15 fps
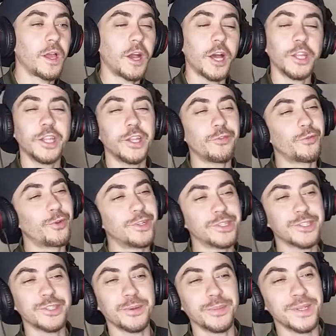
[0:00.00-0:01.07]
I didn't even want to
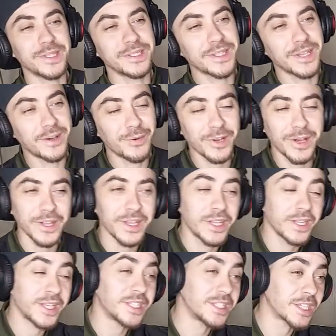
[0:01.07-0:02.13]
stop this.
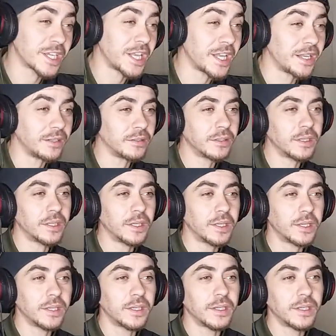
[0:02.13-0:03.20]
This is clean.
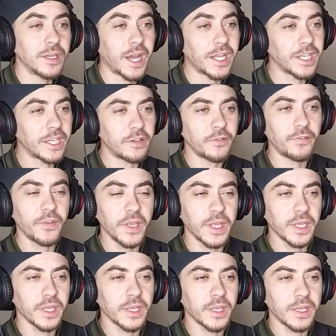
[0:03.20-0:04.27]
I didn't
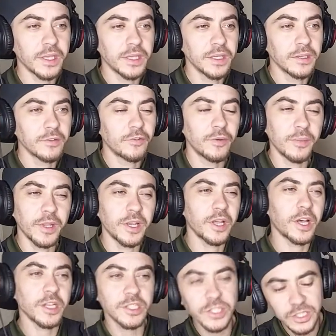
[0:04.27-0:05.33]
think from the
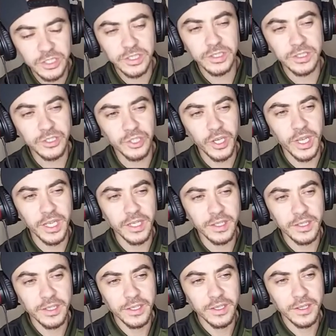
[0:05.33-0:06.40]
last joint